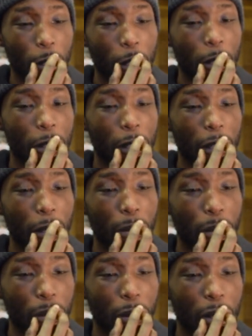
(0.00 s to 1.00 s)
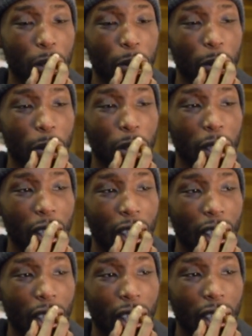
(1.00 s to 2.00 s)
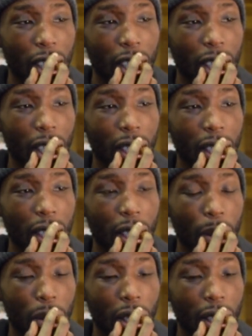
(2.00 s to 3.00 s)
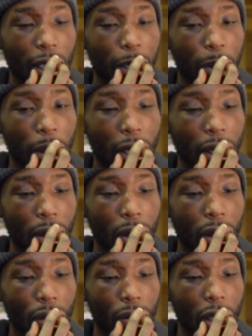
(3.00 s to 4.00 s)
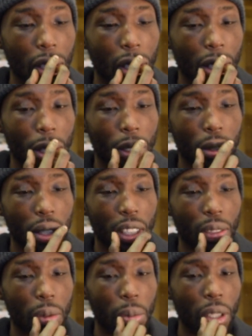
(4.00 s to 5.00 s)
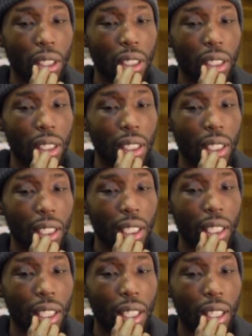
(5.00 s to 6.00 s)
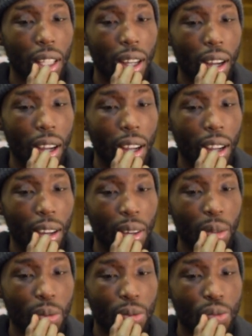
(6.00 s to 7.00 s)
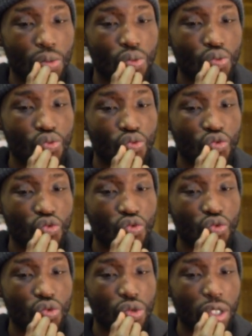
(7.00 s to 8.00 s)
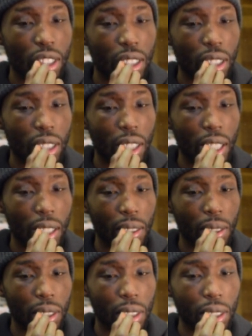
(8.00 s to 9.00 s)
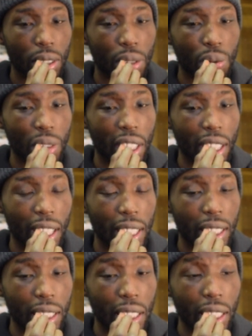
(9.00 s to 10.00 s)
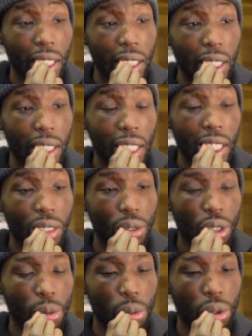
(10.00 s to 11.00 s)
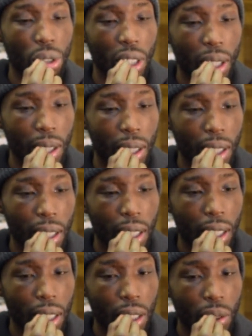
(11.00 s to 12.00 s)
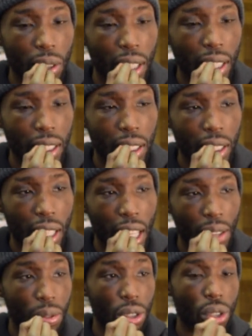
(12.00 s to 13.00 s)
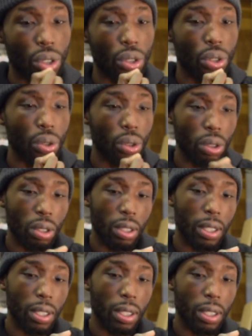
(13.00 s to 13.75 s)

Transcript: It's deep. It's a touchy subject, man. It was really a cold day for boxing. You know, you realise it is a dangerous sport. You realise this life is short.